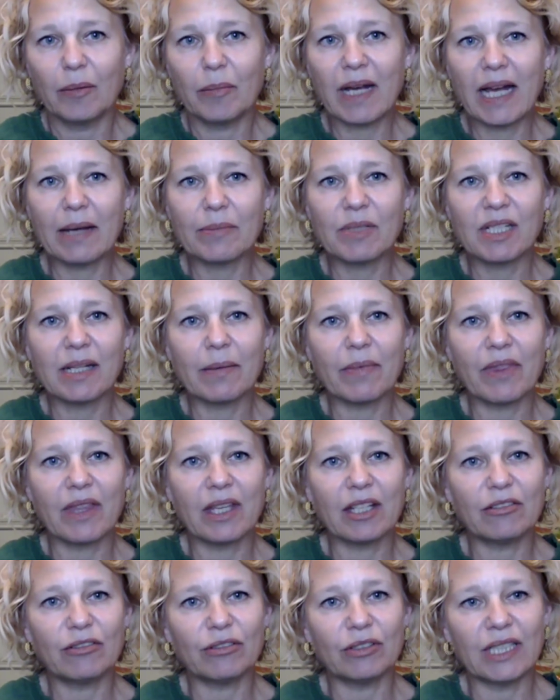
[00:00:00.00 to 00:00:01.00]
perhaps
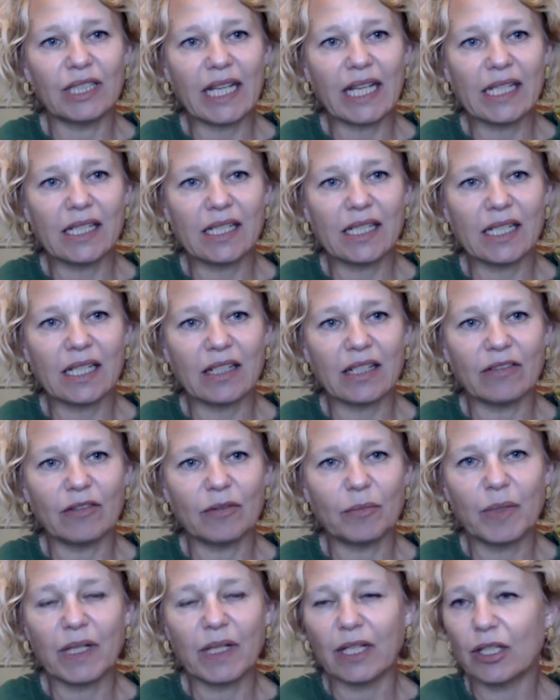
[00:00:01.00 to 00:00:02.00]
something creative,
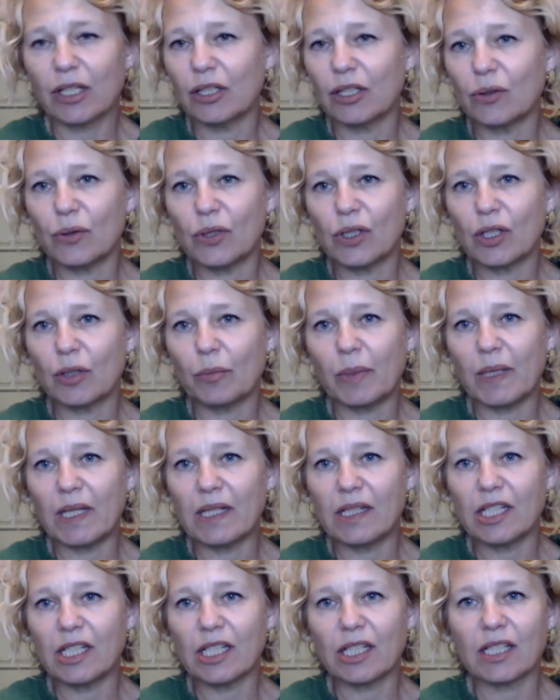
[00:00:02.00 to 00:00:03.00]
but it could also
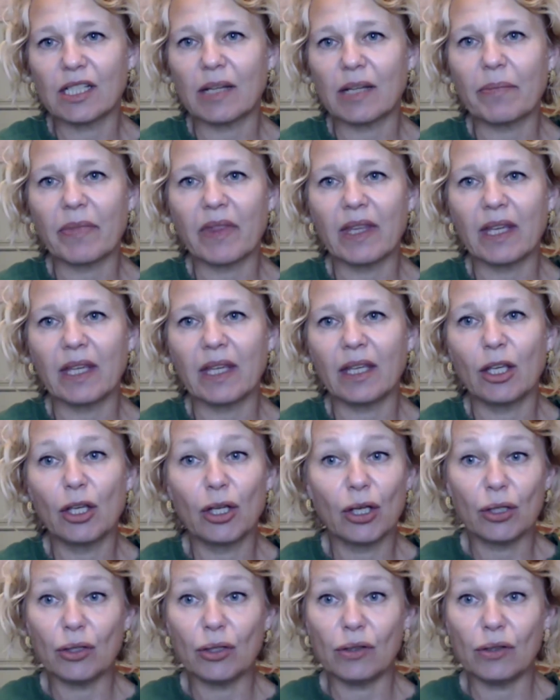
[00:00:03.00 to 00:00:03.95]
be just something